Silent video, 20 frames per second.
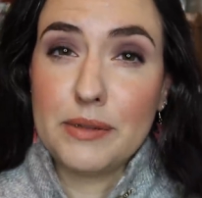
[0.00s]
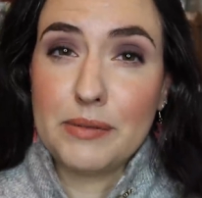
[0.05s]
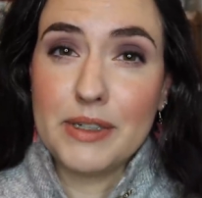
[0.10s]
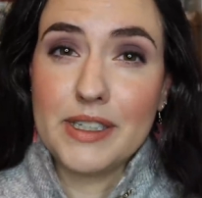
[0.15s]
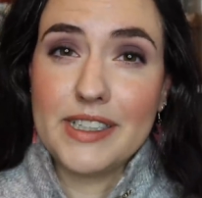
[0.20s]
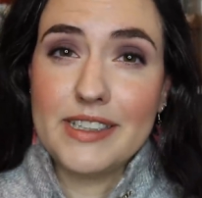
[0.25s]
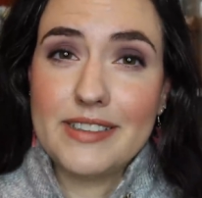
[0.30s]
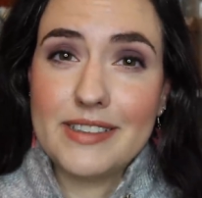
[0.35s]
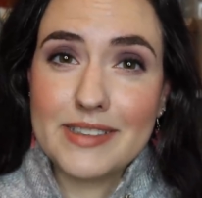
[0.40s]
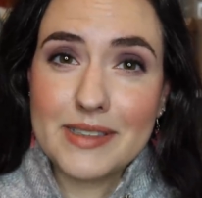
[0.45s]

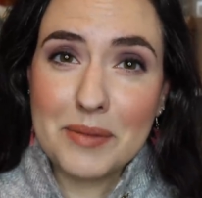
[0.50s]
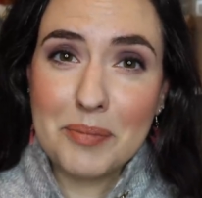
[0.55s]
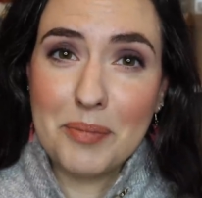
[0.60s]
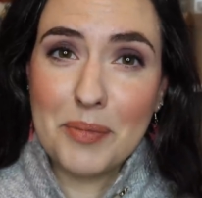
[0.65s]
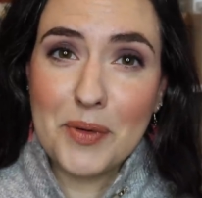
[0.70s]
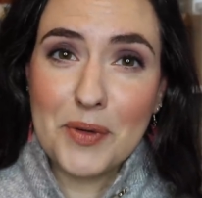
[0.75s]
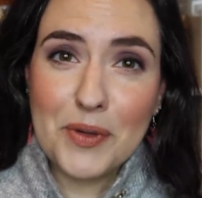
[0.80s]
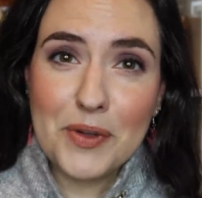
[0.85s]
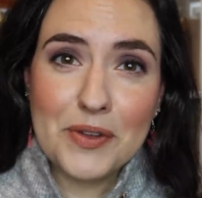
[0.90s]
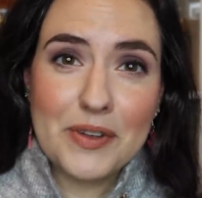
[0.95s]
really
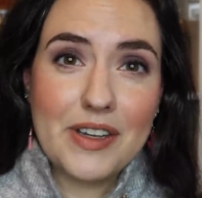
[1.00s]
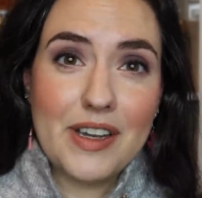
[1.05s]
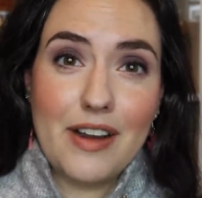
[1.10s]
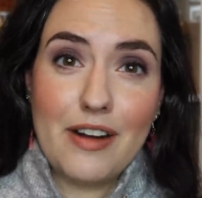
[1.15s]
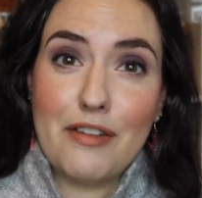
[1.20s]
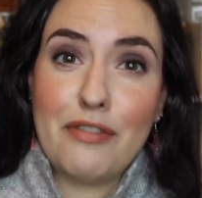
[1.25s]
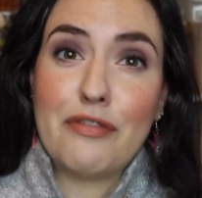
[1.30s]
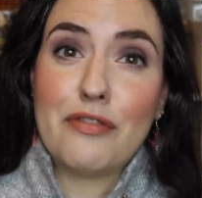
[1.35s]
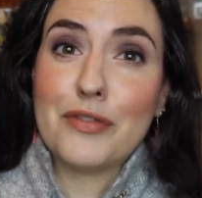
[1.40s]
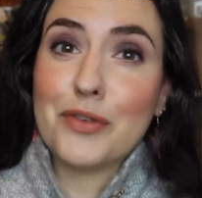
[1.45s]
simple kind
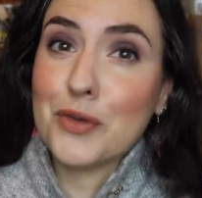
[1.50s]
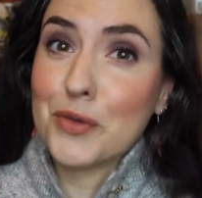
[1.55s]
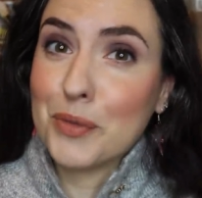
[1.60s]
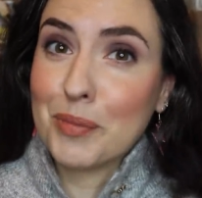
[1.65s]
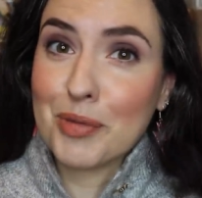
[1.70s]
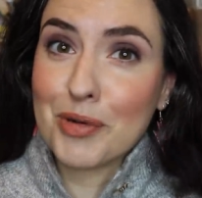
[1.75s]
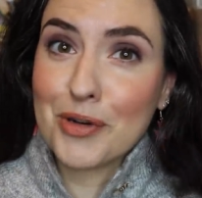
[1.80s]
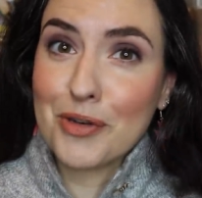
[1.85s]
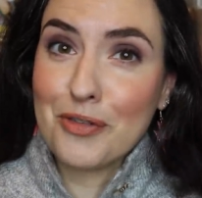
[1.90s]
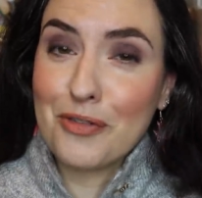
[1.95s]
of
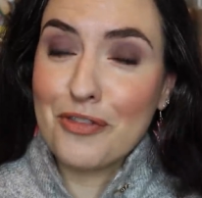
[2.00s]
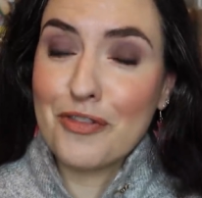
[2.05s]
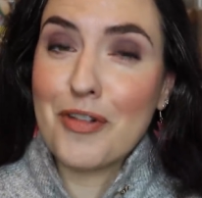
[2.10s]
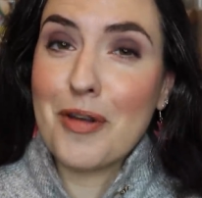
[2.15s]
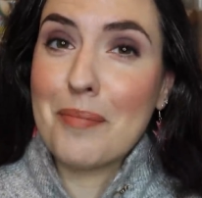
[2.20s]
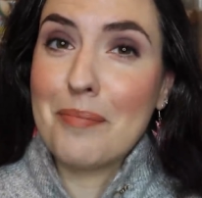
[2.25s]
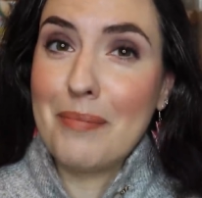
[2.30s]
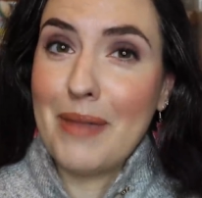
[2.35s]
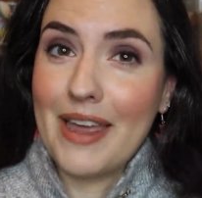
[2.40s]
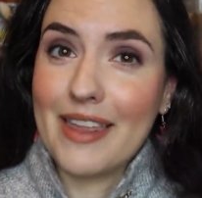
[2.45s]
foolproof
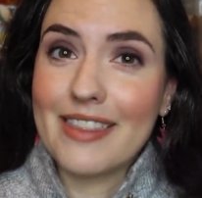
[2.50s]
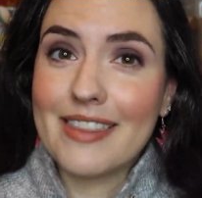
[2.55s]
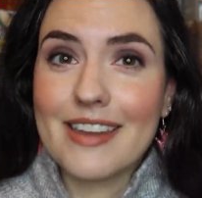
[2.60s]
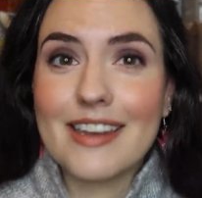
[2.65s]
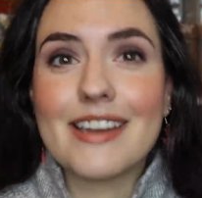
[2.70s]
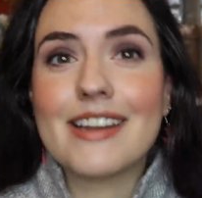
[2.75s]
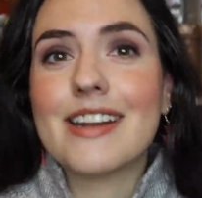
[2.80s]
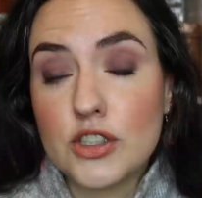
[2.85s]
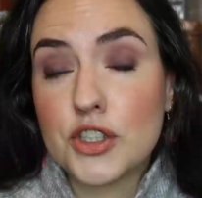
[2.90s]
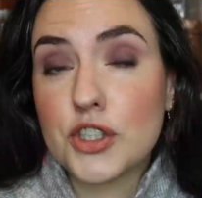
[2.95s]

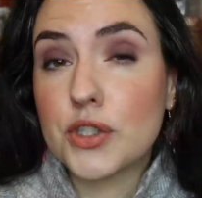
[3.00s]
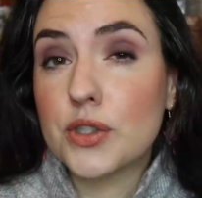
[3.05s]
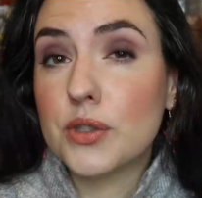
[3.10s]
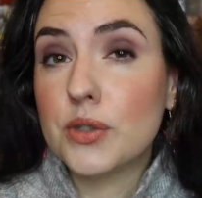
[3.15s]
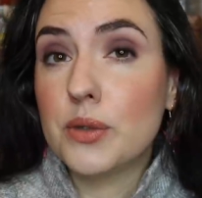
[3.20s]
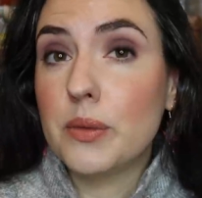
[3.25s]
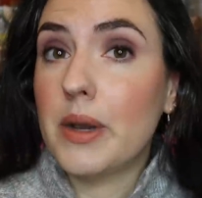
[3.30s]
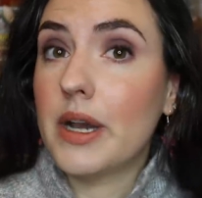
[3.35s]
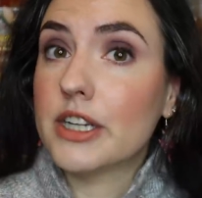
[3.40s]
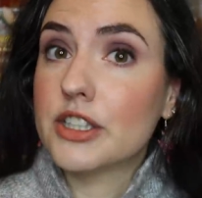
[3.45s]
method
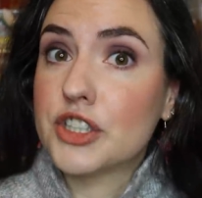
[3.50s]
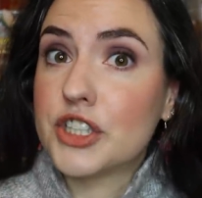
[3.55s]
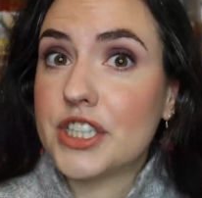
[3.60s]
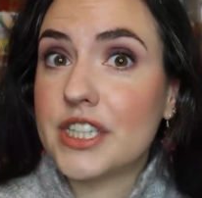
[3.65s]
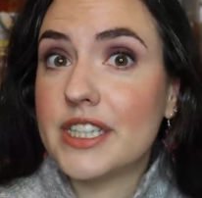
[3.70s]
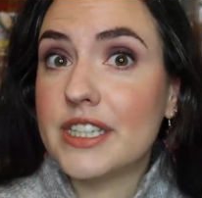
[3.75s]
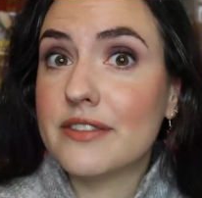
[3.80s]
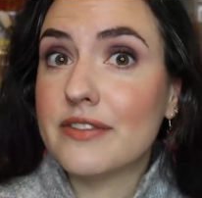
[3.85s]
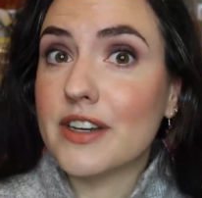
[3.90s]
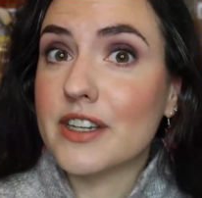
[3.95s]
to
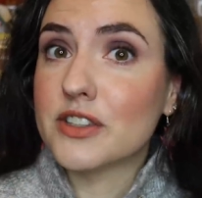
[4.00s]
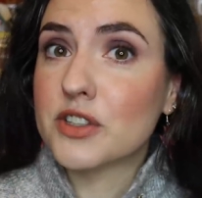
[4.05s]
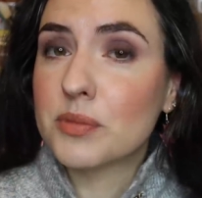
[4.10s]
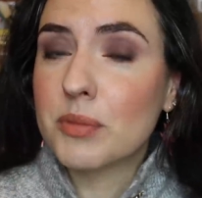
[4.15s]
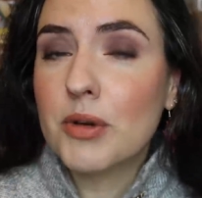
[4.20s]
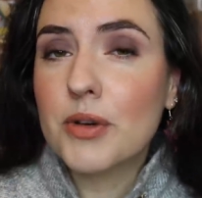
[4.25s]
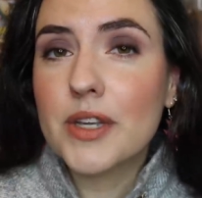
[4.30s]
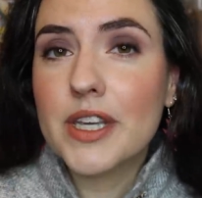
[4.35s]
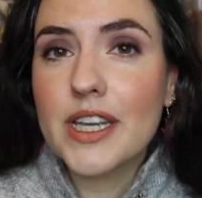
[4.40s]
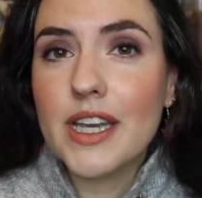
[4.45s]
achieve a
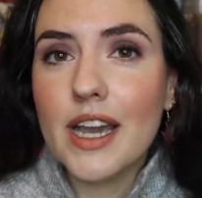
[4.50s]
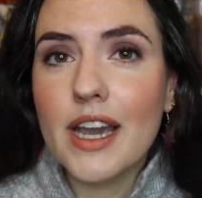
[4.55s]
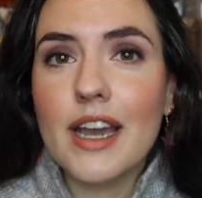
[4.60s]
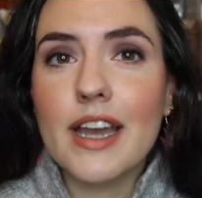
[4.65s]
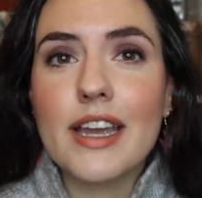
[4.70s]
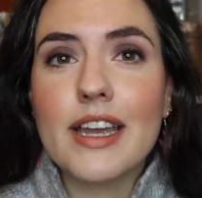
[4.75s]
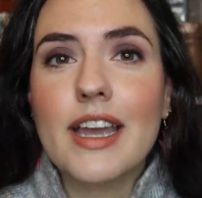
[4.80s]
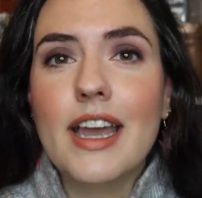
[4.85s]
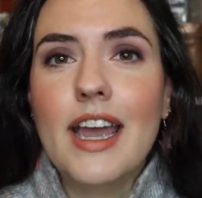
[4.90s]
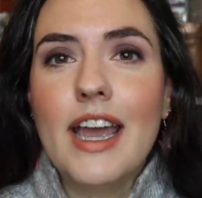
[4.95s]
smoky
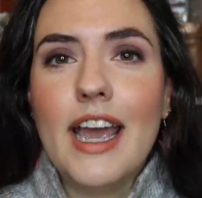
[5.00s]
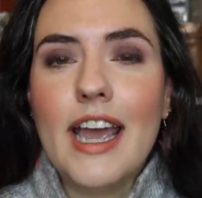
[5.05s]
eye.